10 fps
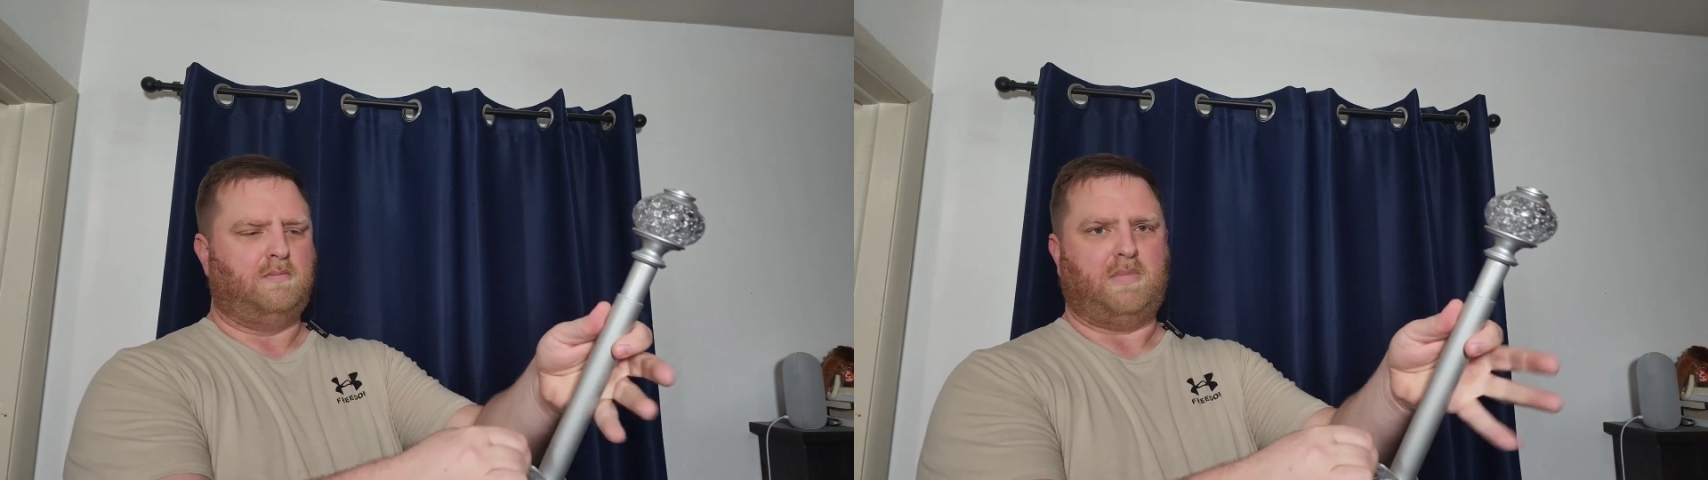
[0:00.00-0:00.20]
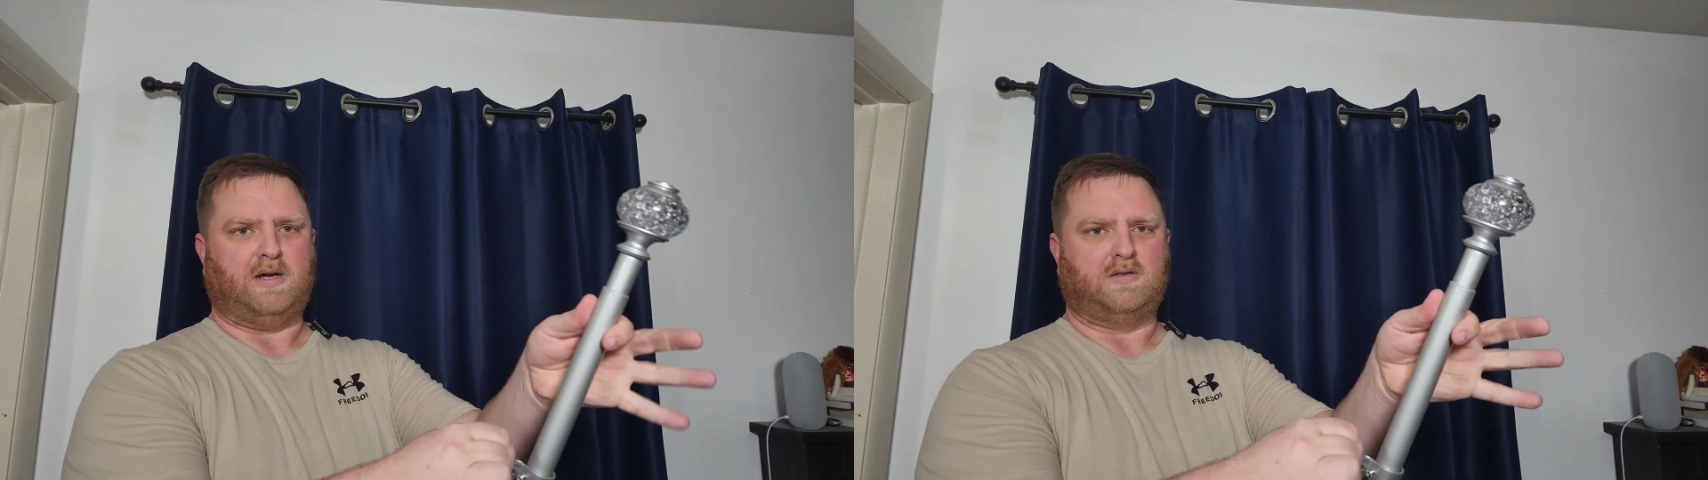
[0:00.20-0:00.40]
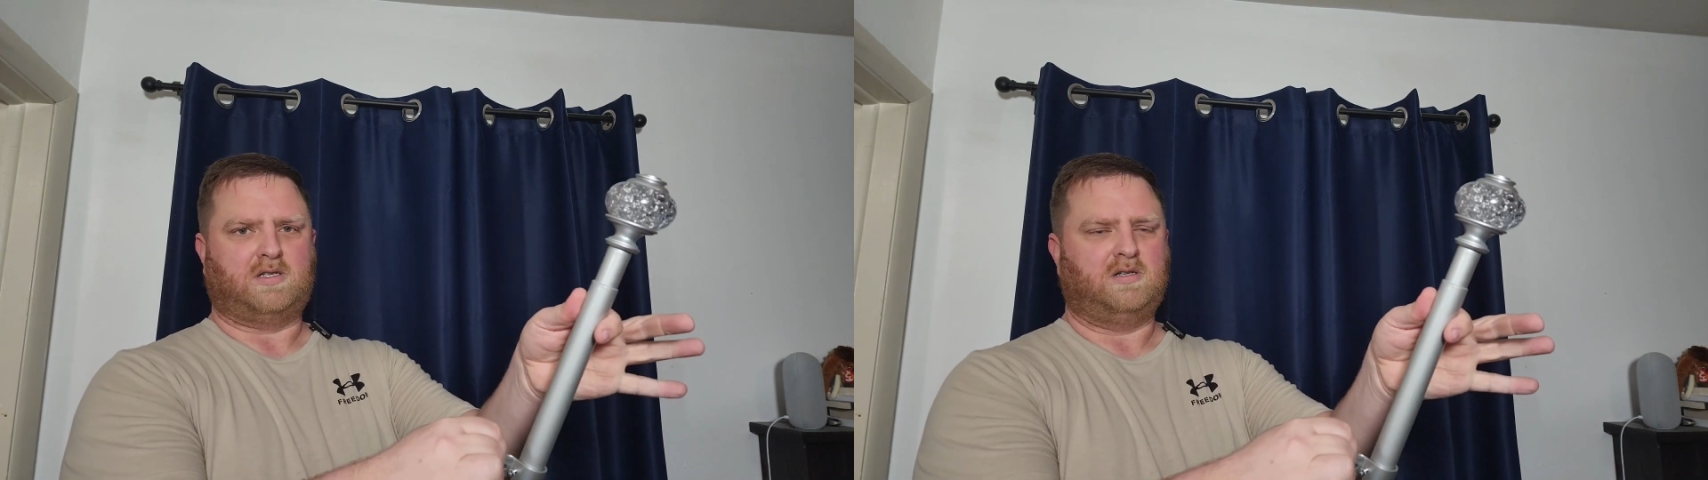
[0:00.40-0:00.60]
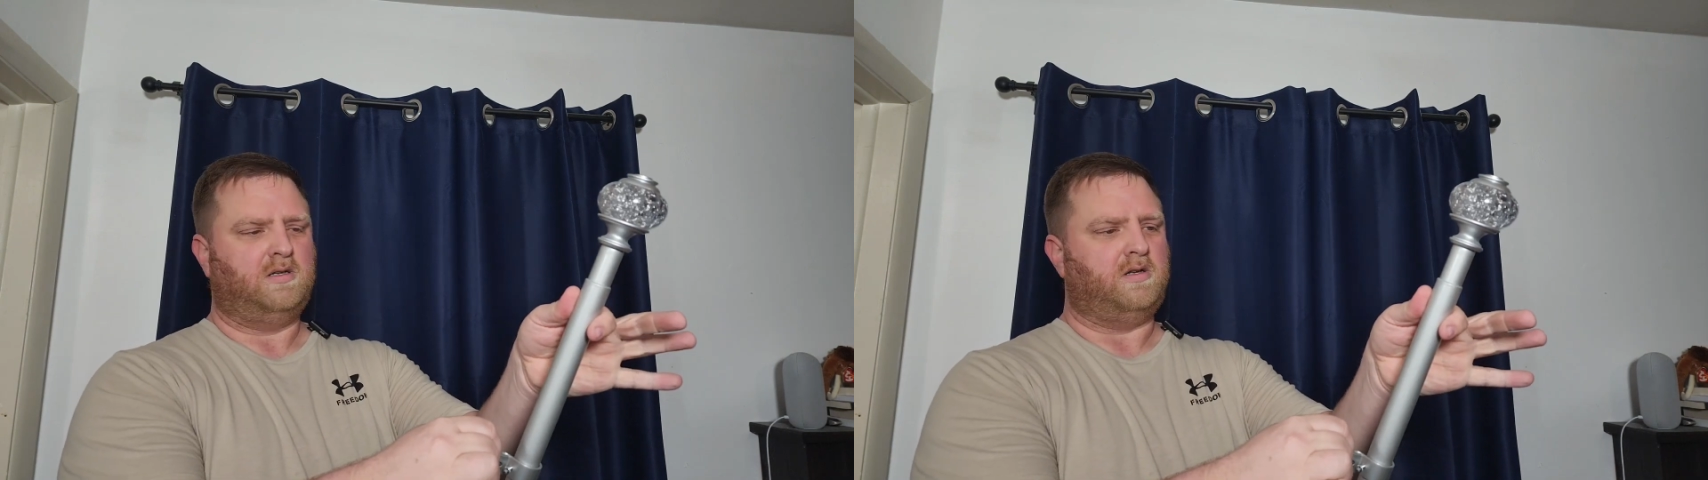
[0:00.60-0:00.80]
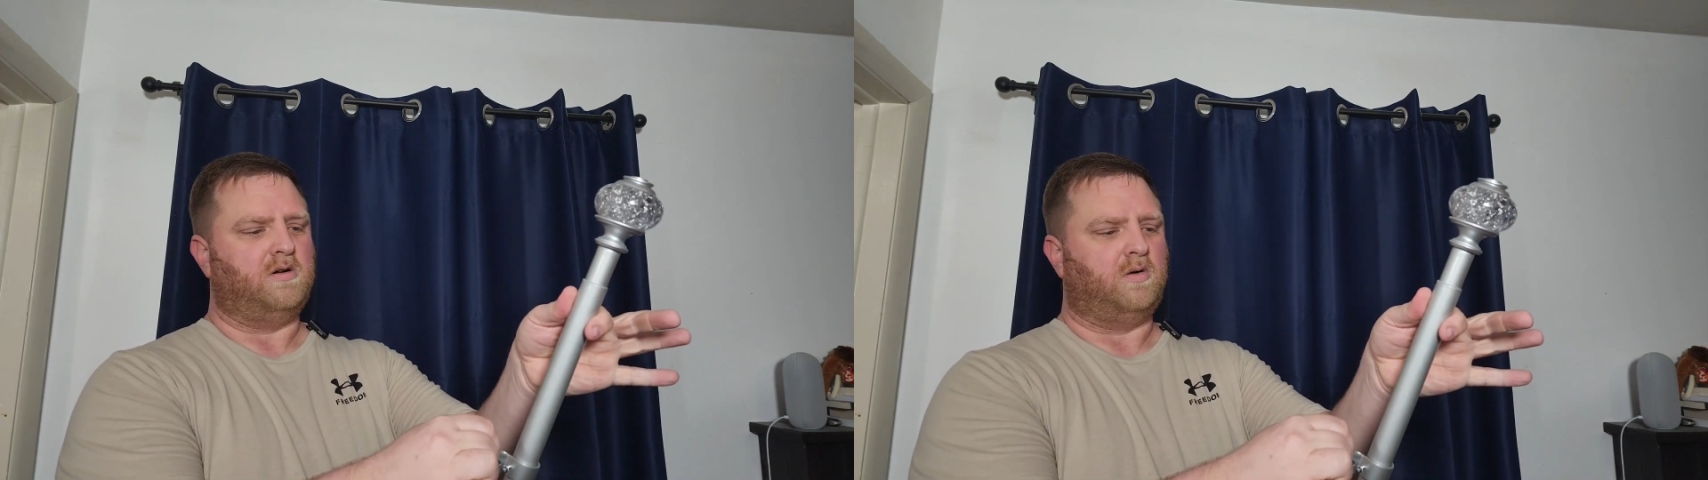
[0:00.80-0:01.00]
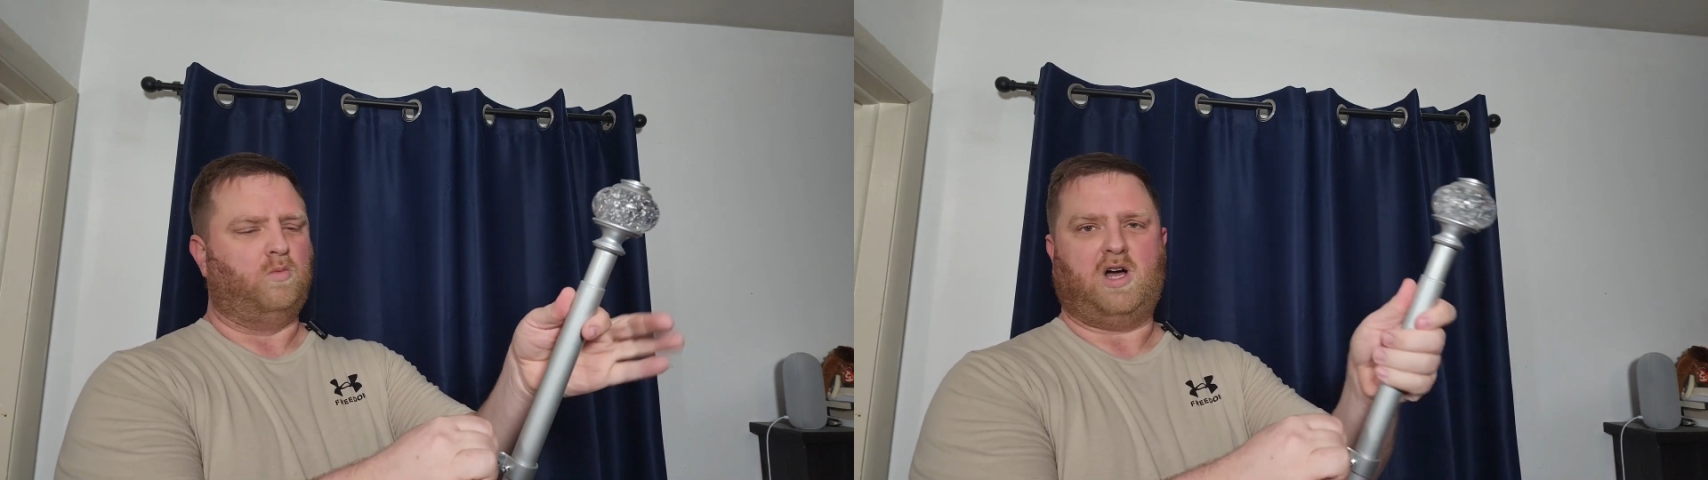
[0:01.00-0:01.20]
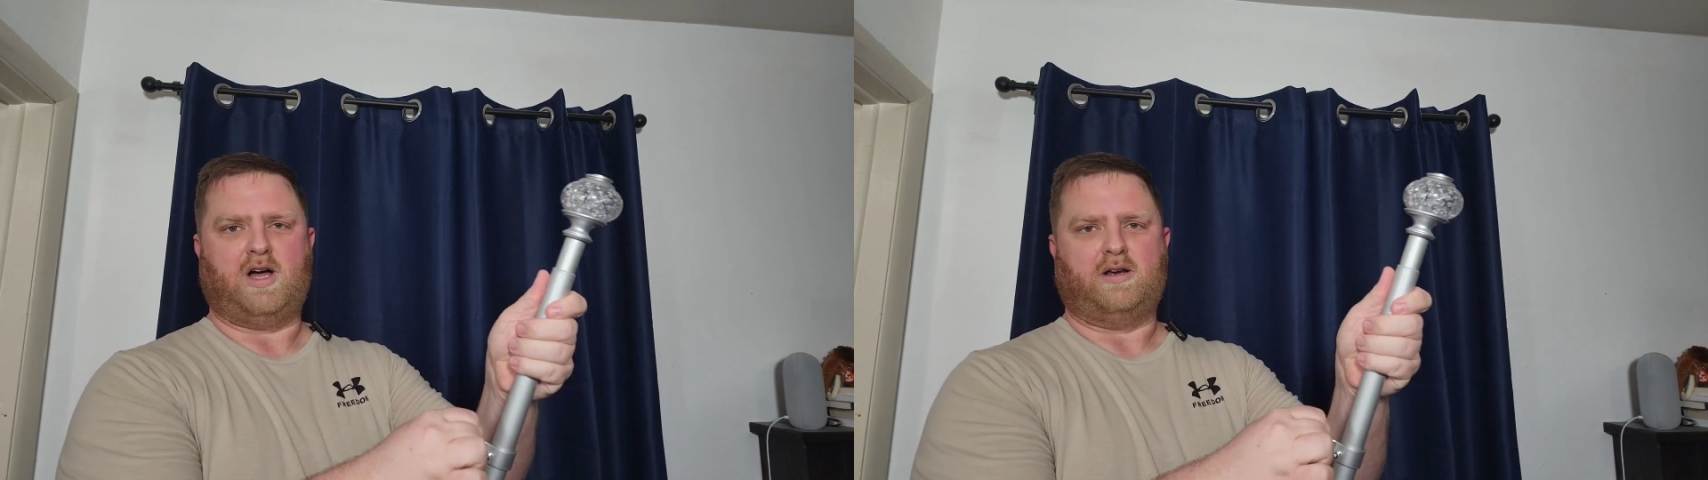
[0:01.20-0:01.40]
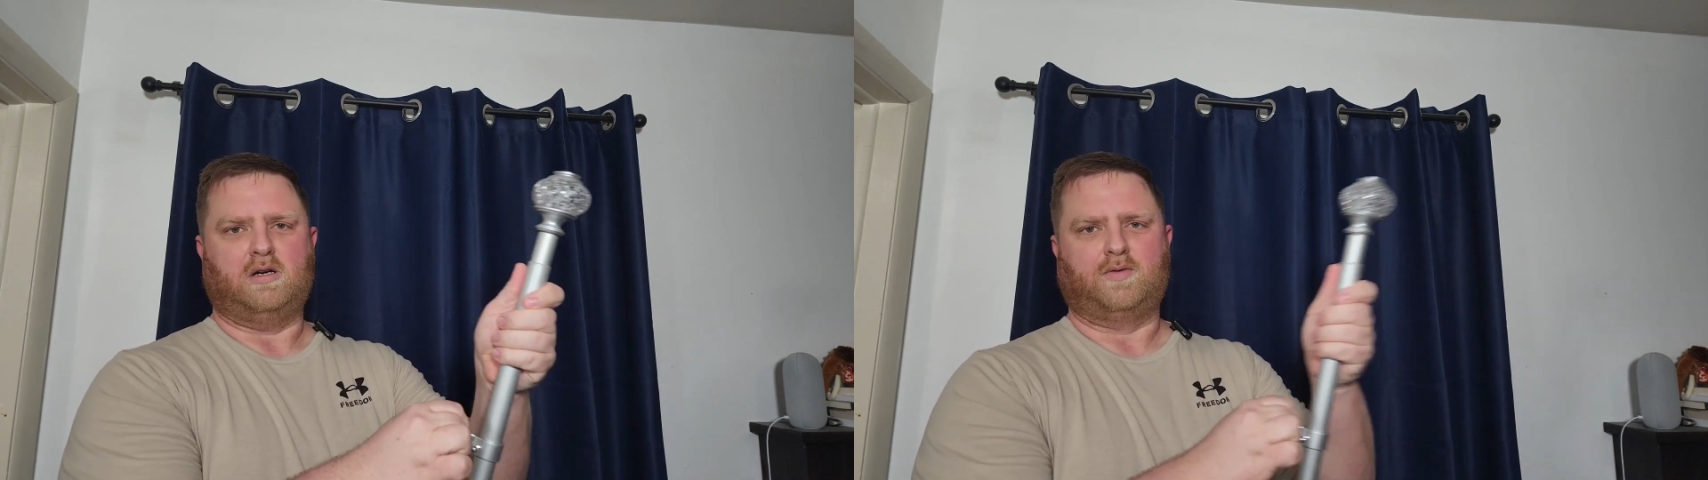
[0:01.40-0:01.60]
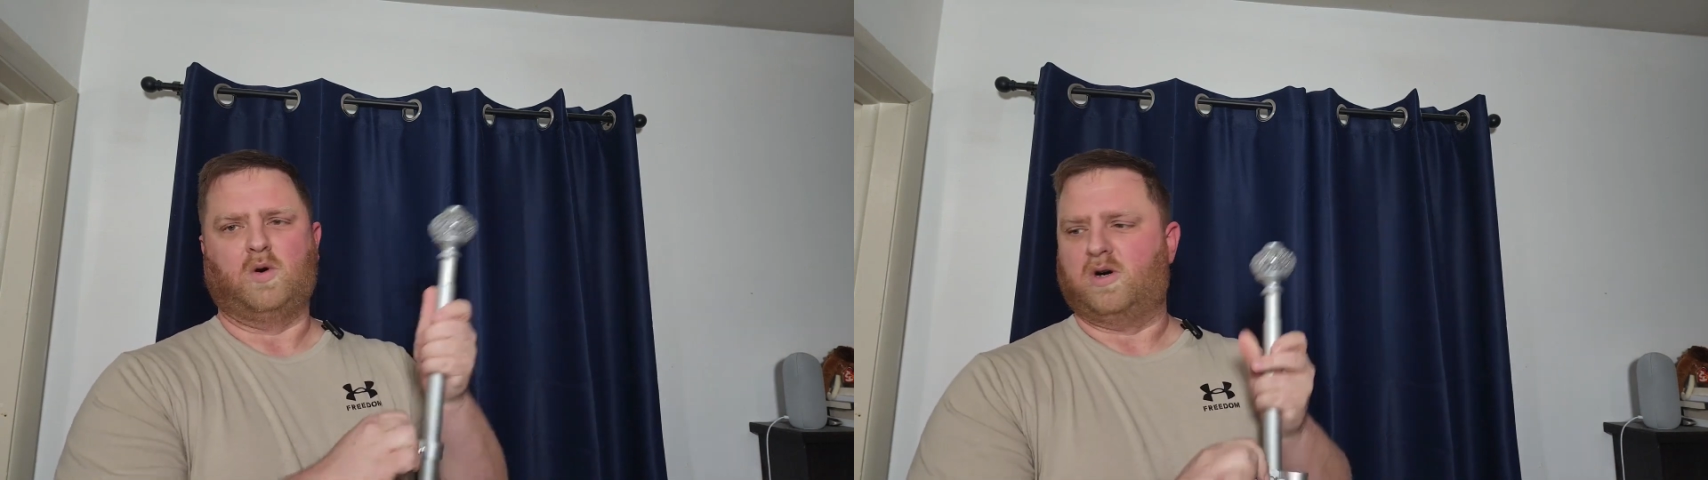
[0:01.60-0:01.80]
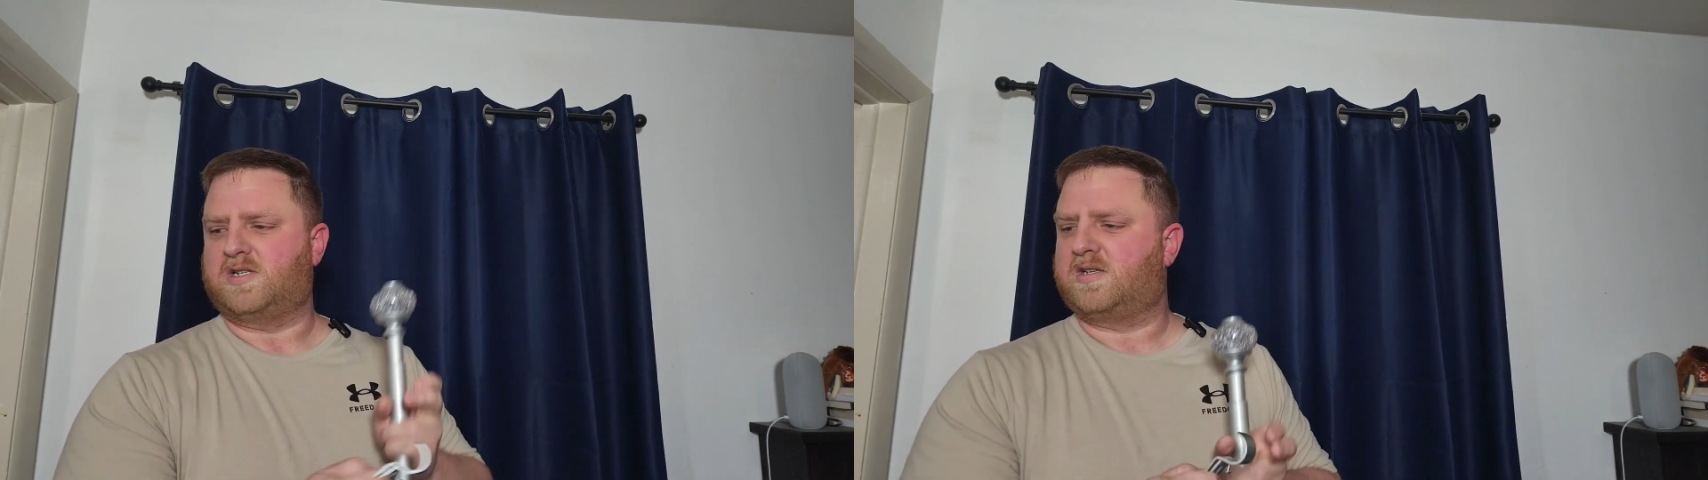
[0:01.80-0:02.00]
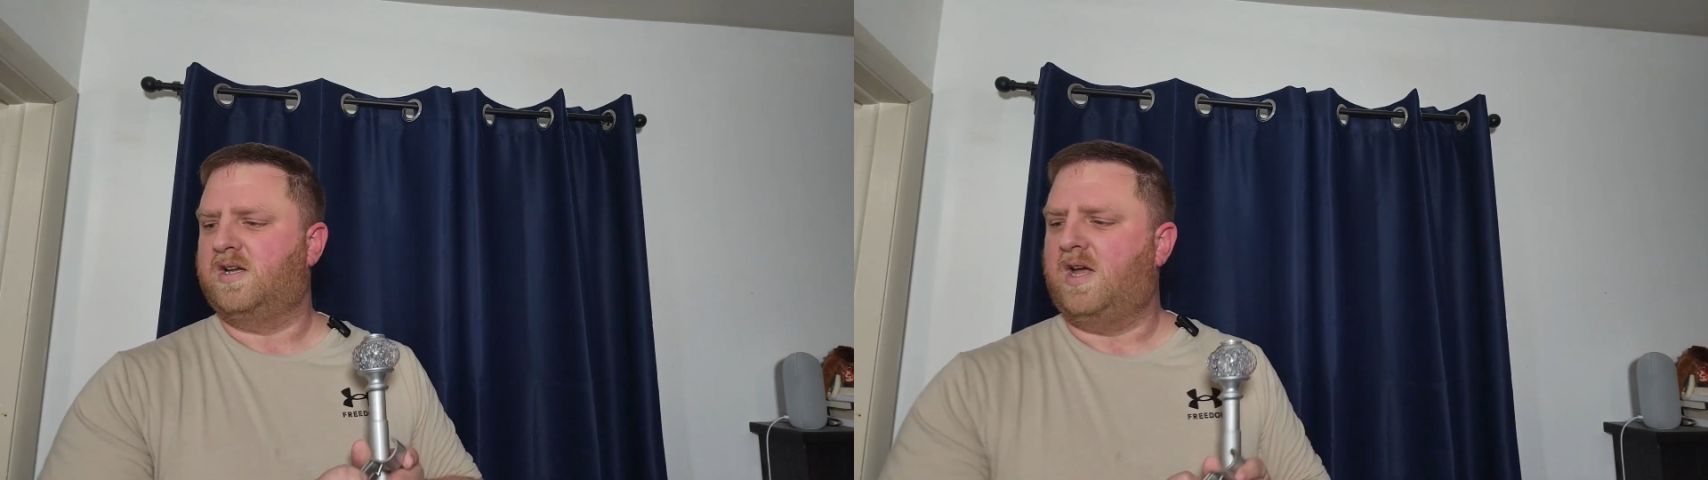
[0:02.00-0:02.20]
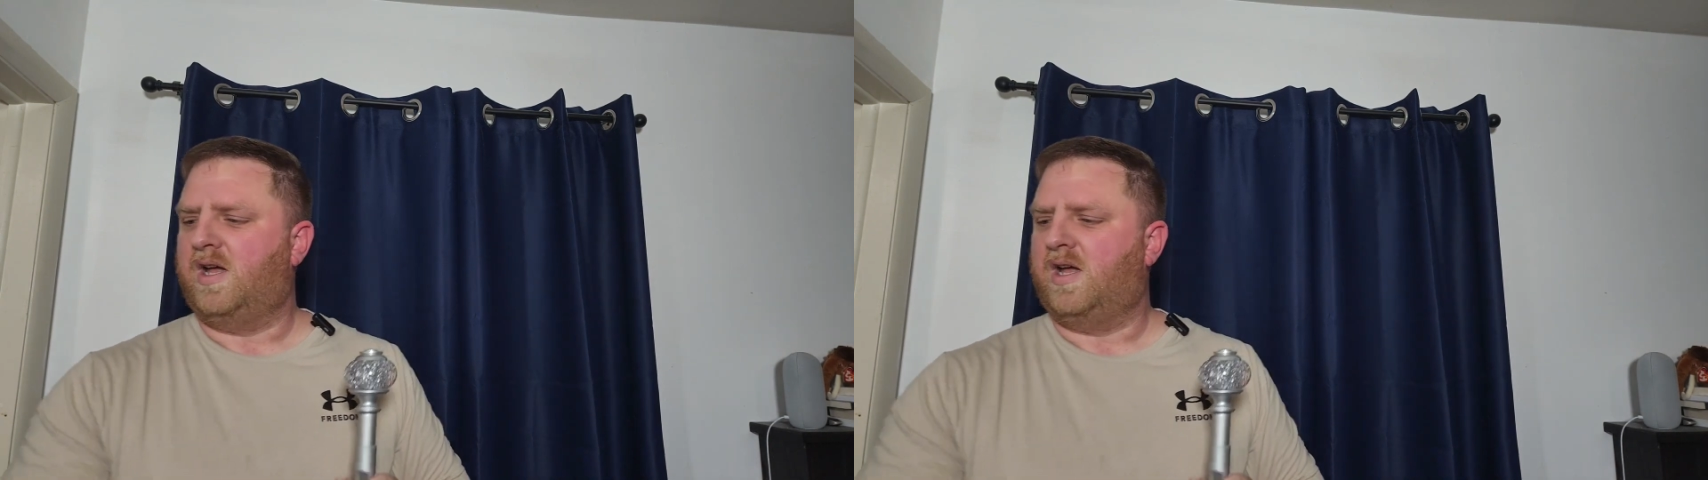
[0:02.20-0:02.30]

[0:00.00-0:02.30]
mount your rod, of course.